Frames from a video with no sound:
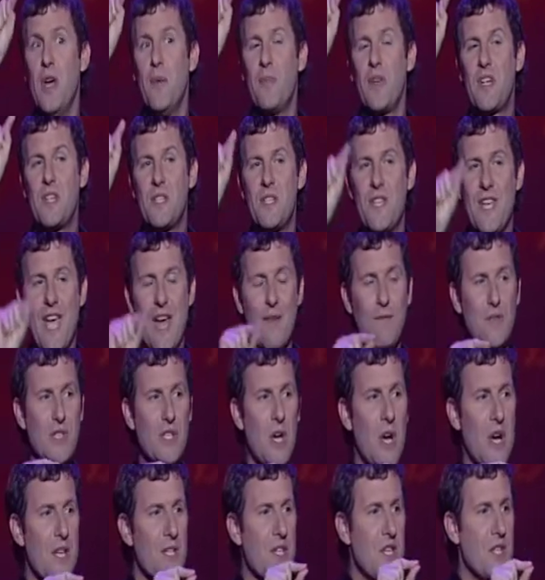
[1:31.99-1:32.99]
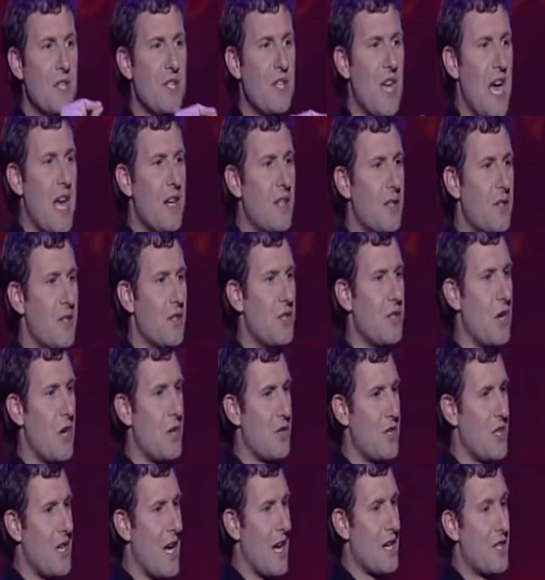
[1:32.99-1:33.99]
because the Advertising Standards
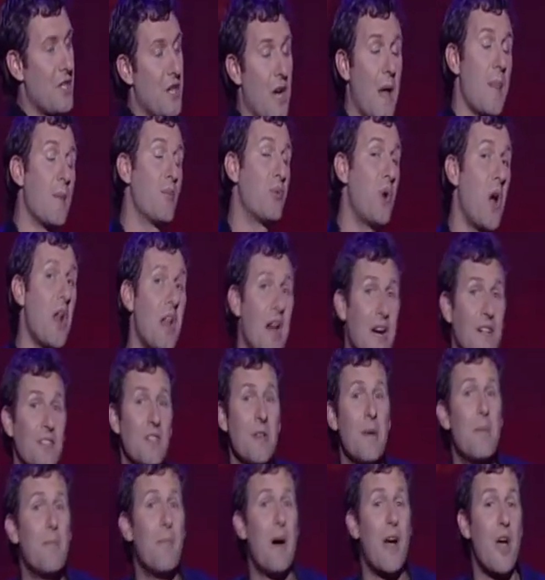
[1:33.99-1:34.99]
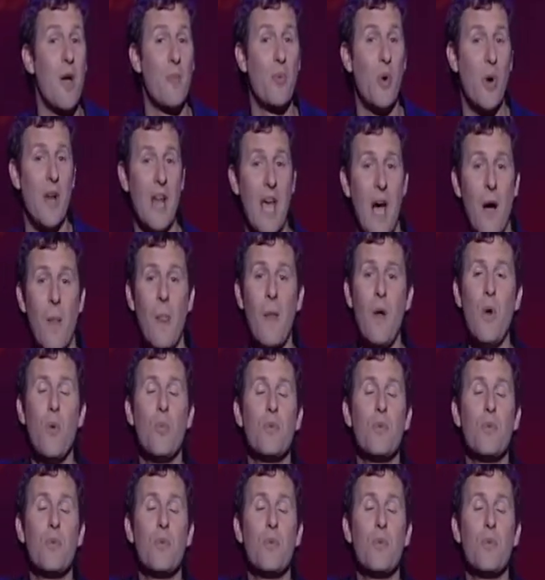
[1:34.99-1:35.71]
Association, and the product, may I point out,